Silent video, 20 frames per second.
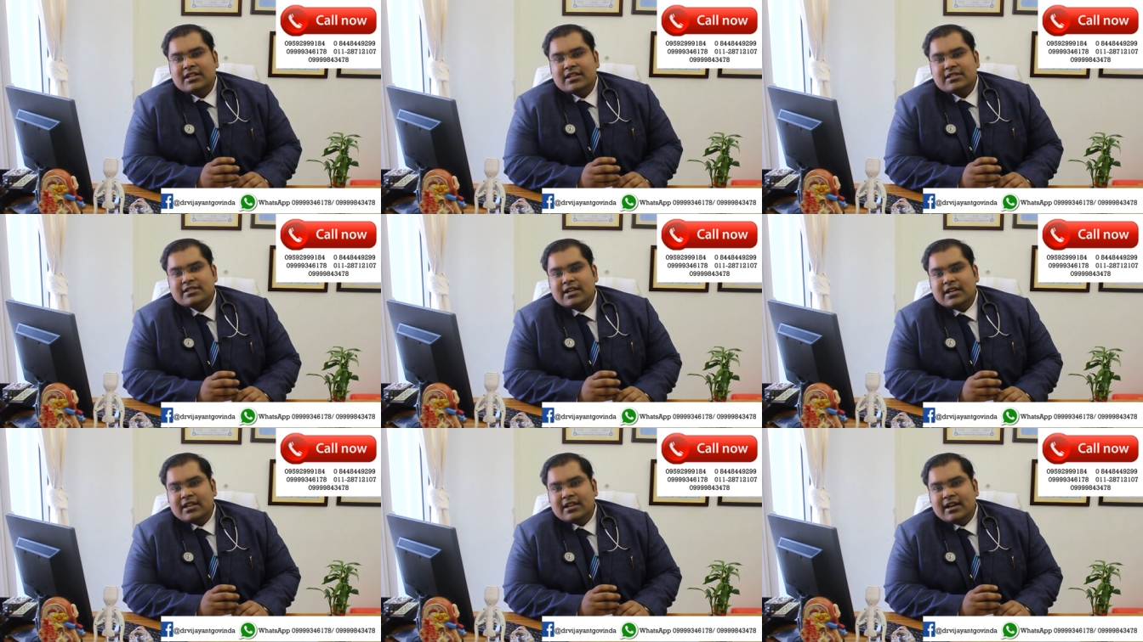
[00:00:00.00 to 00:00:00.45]

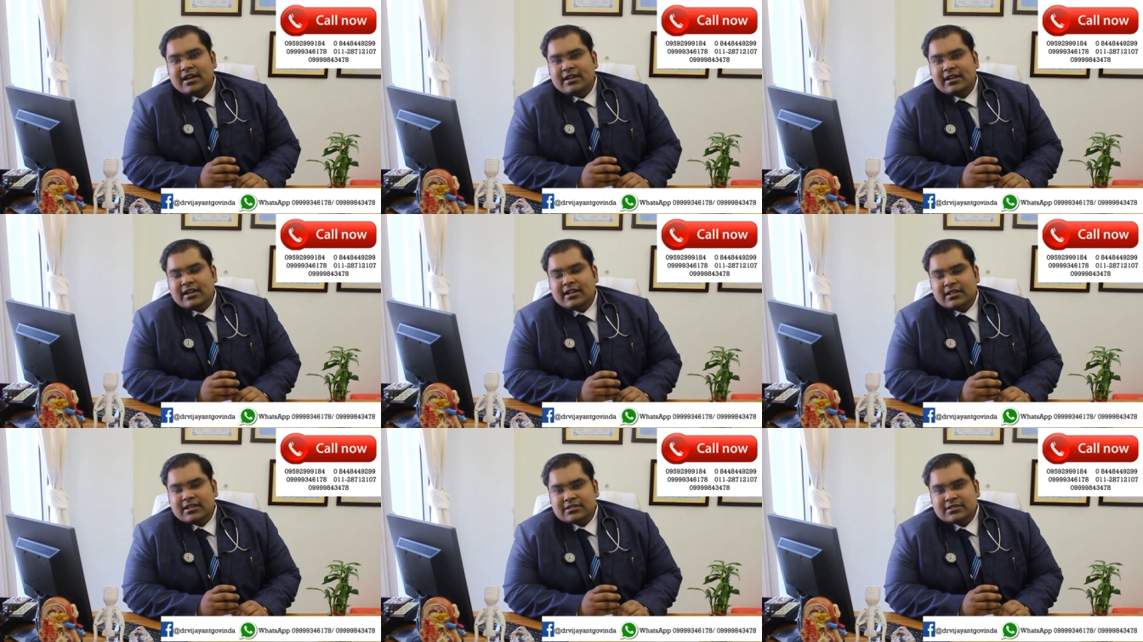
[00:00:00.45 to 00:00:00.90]

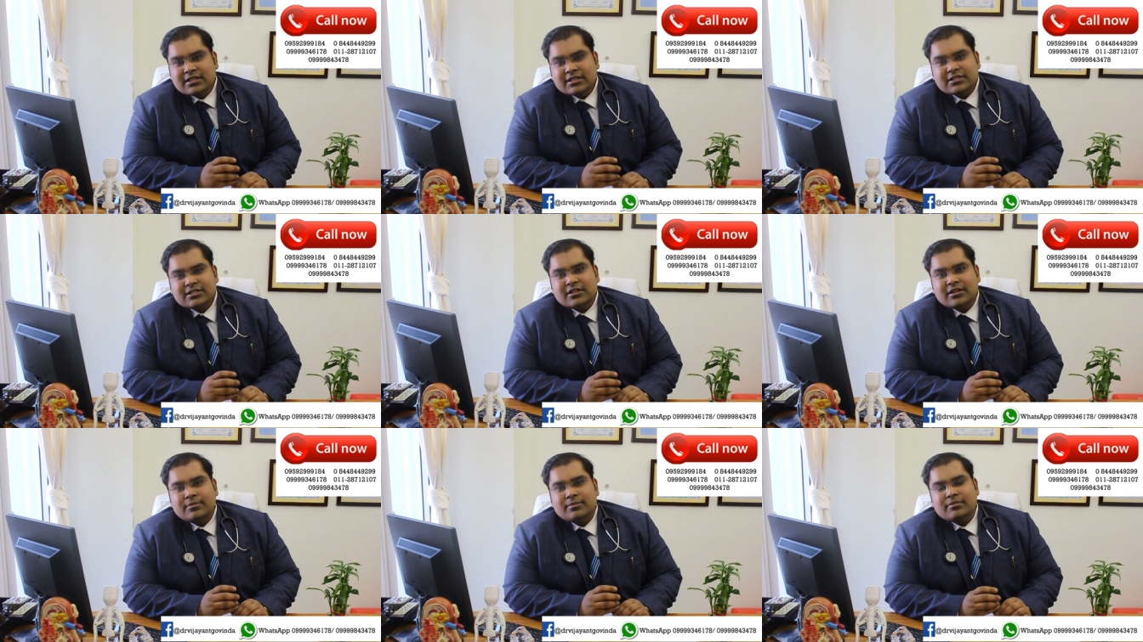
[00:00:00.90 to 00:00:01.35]
generated in the
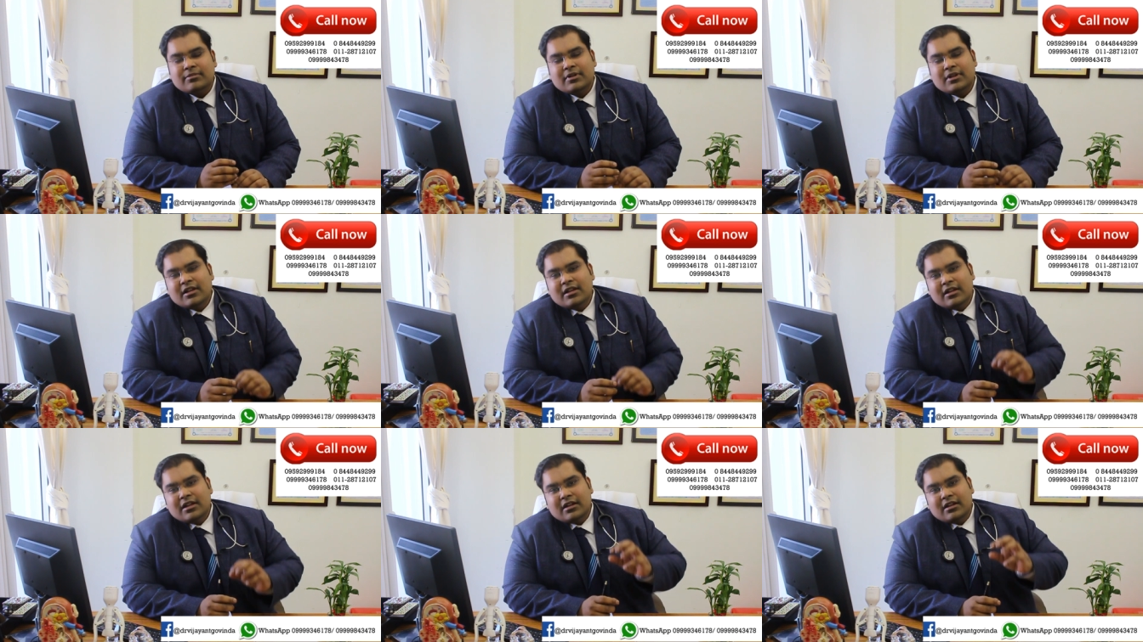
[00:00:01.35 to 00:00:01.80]
system,
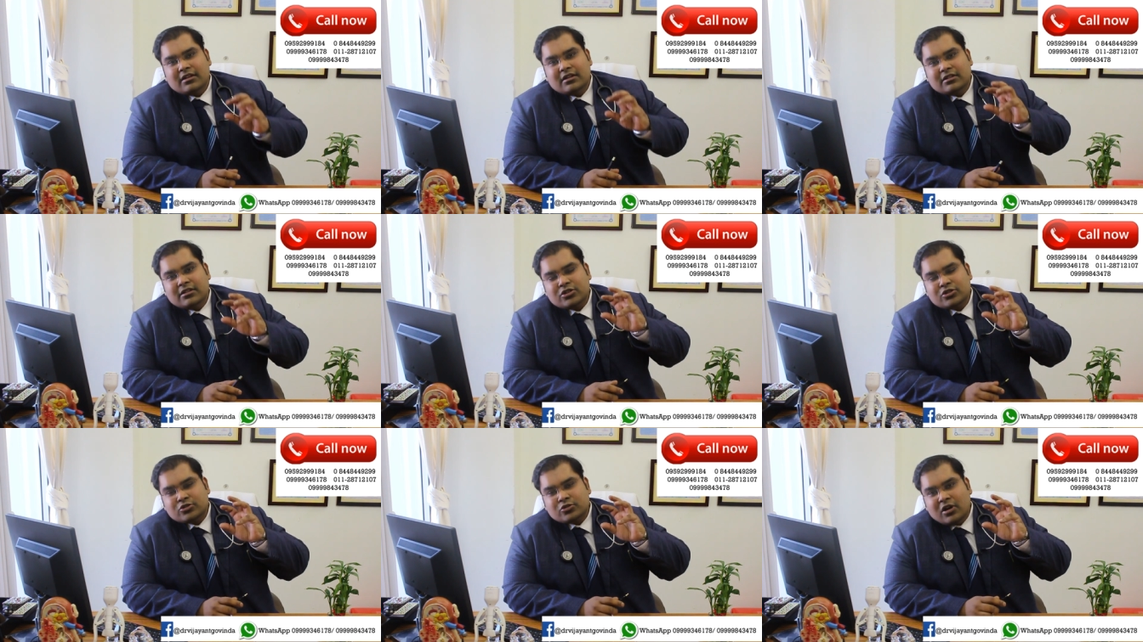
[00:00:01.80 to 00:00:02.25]
uh,
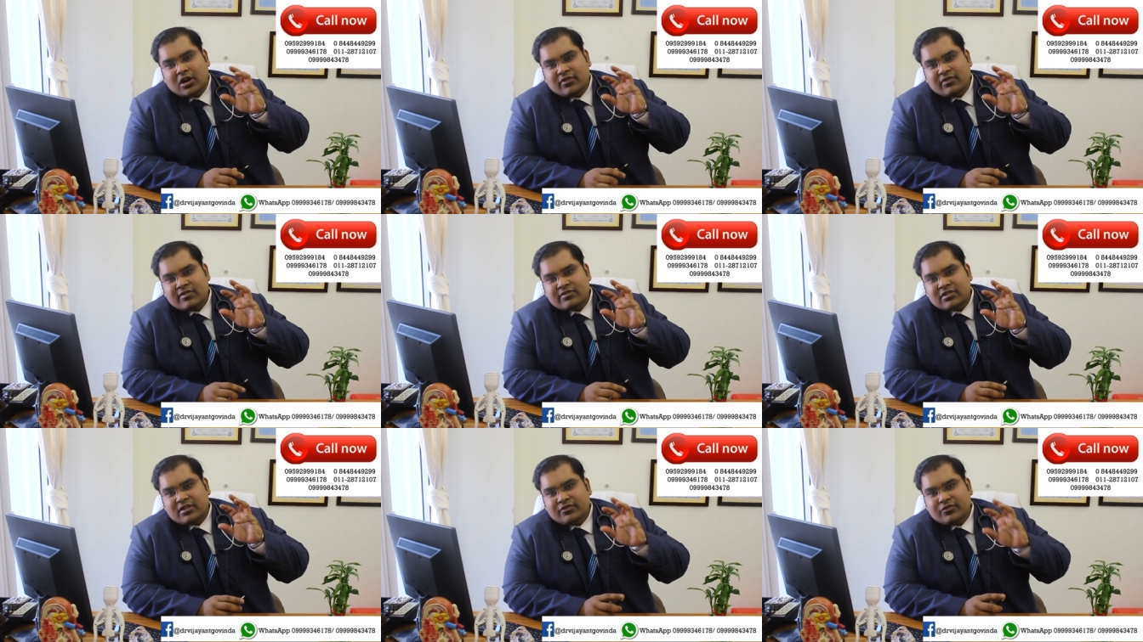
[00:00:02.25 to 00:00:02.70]
the shock
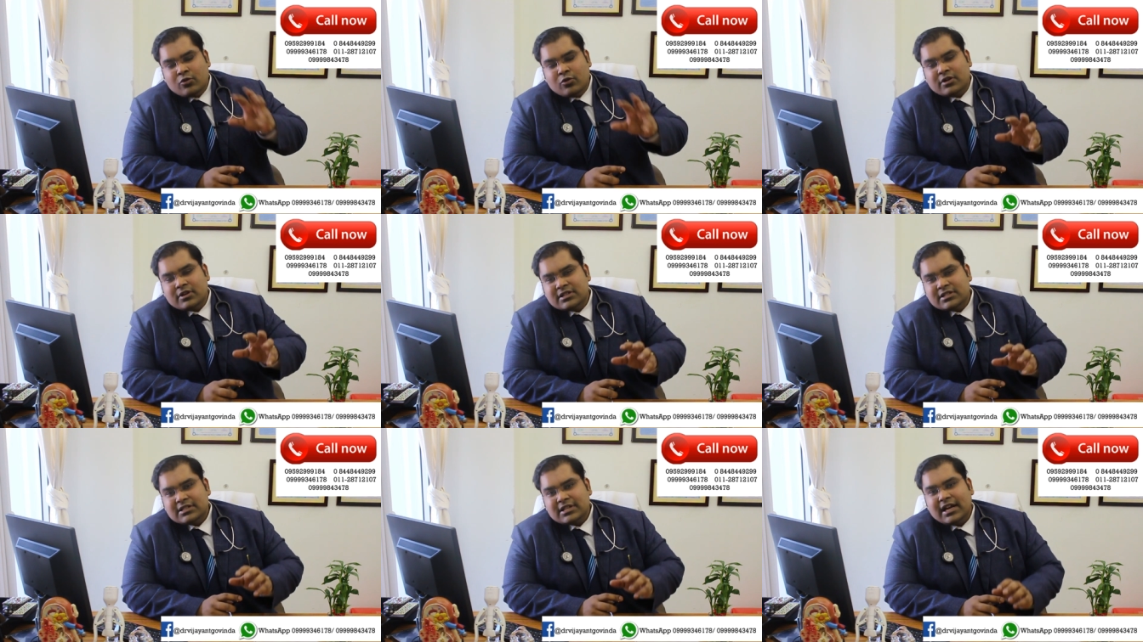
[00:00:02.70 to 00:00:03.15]
waves are
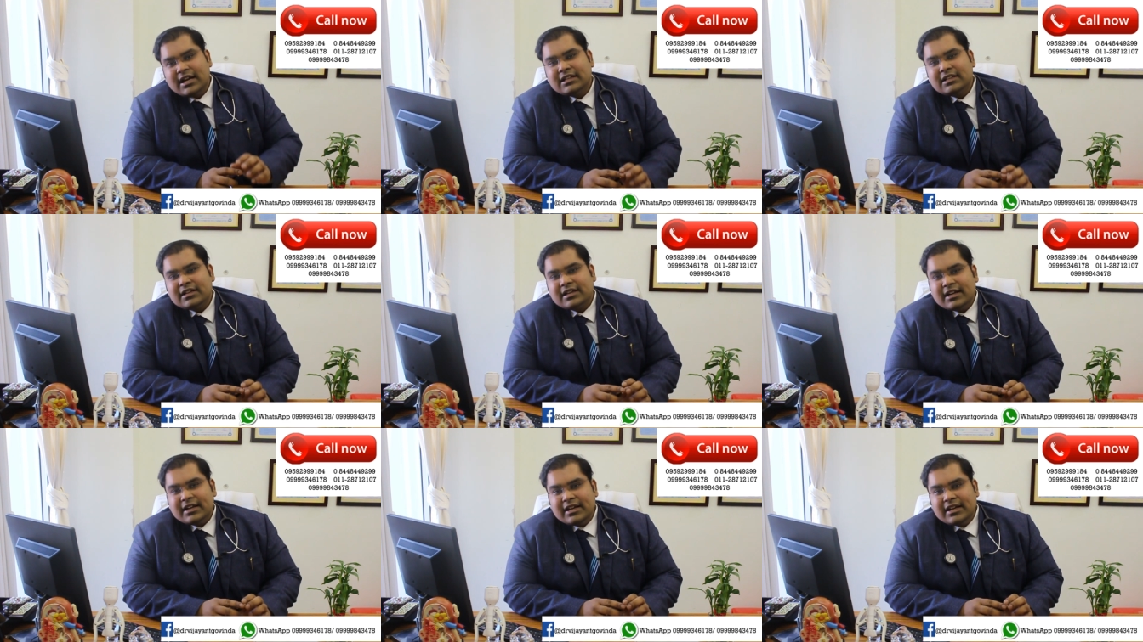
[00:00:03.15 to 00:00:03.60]
focused at
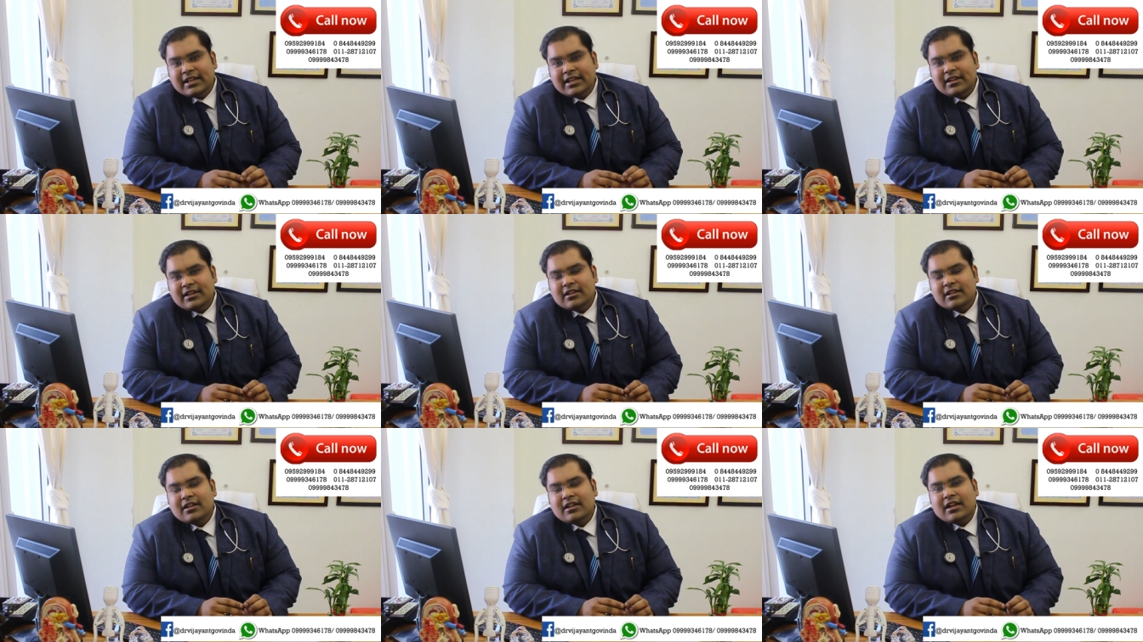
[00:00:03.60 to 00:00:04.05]
the
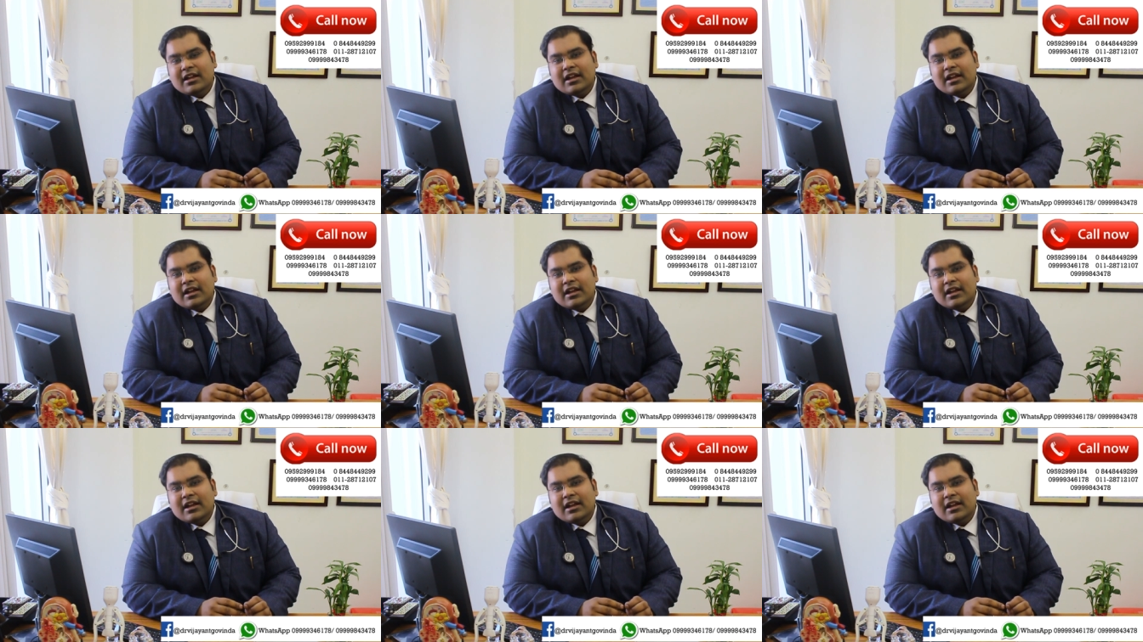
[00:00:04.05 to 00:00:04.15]
kidney,